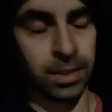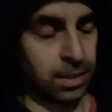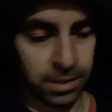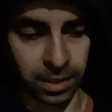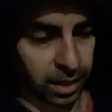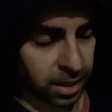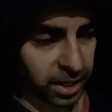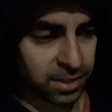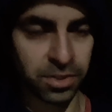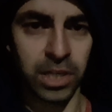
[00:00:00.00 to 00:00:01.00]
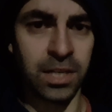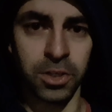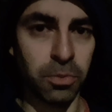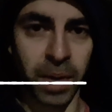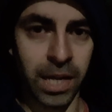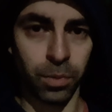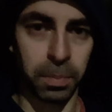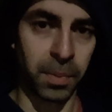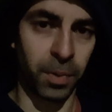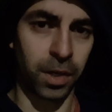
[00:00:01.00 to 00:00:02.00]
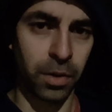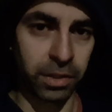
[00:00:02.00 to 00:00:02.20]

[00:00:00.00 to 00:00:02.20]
Oh God, it's inhumane what people are going